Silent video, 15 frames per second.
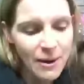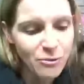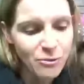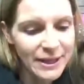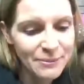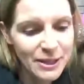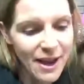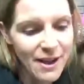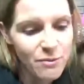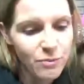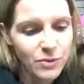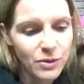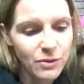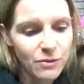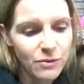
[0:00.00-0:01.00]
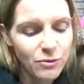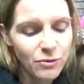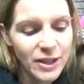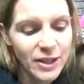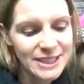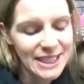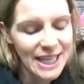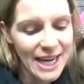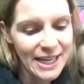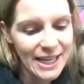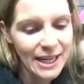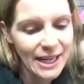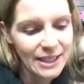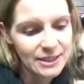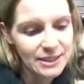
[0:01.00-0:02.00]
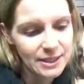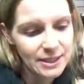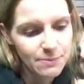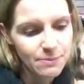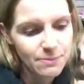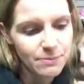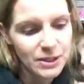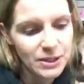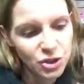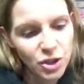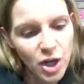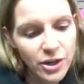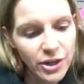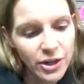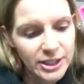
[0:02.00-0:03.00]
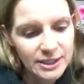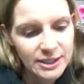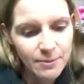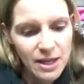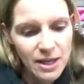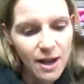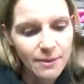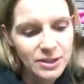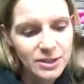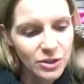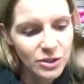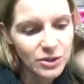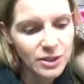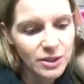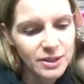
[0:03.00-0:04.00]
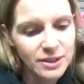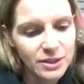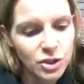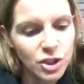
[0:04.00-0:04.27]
running, but I realized that I needed to be stronger on some of the obstacles.